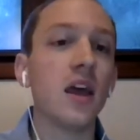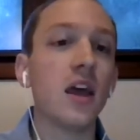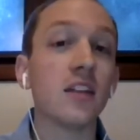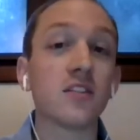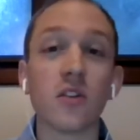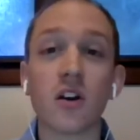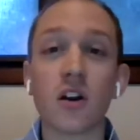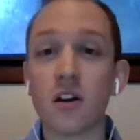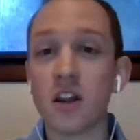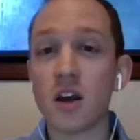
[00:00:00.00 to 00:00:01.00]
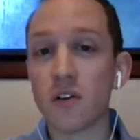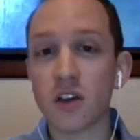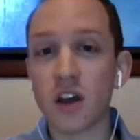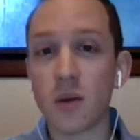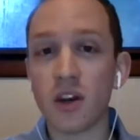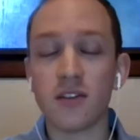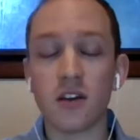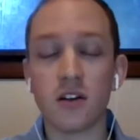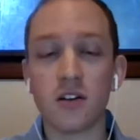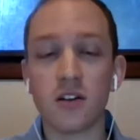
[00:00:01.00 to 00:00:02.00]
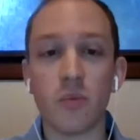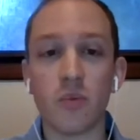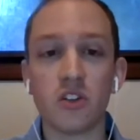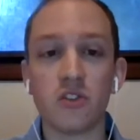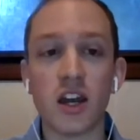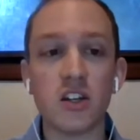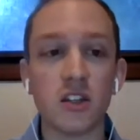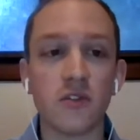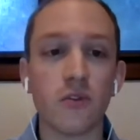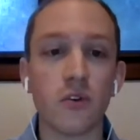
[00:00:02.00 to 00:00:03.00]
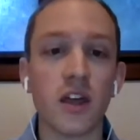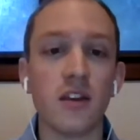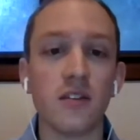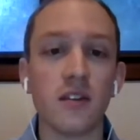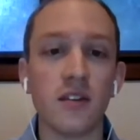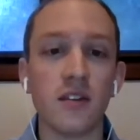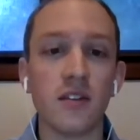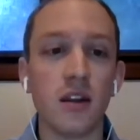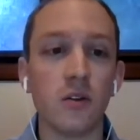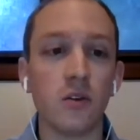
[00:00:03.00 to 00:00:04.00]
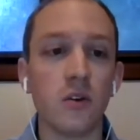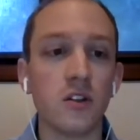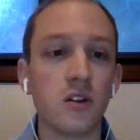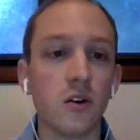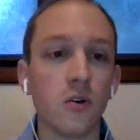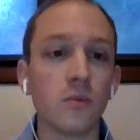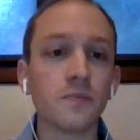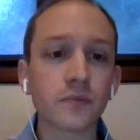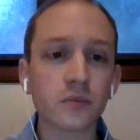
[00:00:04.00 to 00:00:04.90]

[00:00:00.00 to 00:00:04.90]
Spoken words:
And so there are a number of companies that are developing strategies for that, as Anne alluded to.